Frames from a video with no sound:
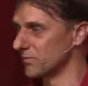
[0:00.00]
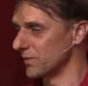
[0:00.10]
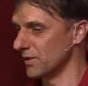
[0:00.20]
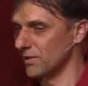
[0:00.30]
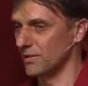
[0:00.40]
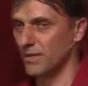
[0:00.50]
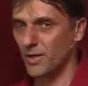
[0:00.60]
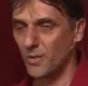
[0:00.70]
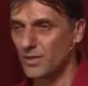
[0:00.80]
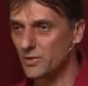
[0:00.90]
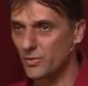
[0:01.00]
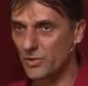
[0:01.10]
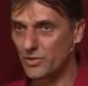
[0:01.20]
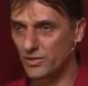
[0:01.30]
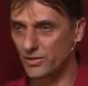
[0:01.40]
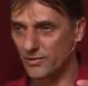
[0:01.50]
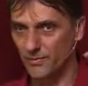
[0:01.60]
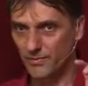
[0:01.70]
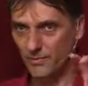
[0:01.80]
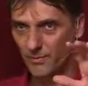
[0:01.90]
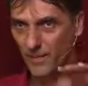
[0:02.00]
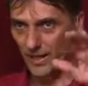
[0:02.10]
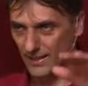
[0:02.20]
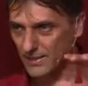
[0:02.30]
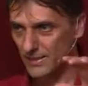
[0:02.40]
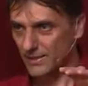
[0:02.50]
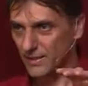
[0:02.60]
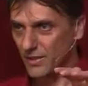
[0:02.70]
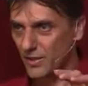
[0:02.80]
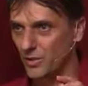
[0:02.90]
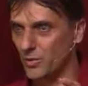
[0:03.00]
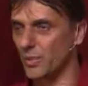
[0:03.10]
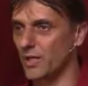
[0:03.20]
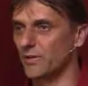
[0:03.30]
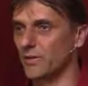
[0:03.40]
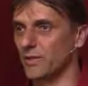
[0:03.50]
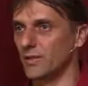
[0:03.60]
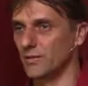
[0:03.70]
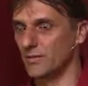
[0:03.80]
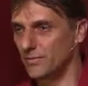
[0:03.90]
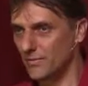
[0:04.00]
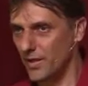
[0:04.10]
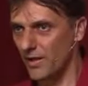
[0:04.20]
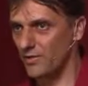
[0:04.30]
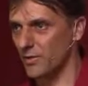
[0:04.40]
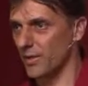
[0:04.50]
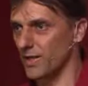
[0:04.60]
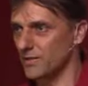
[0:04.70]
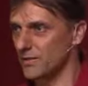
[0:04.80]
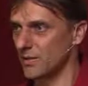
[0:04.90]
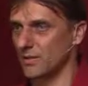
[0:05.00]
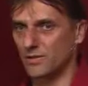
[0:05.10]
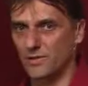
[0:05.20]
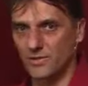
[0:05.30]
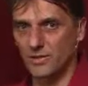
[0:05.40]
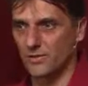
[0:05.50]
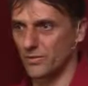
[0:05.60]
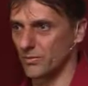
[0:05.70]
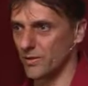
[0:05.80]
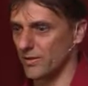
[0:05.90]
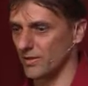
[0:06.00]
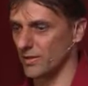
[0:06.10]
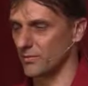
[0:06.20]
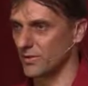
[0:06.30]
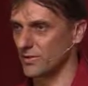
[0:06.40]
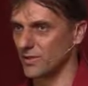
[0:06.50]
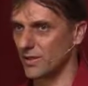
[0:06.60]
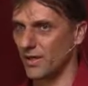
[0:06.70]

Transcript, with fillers: uh, once you reach the balance, you can have uh, healthy plants and this leads to healthy animals.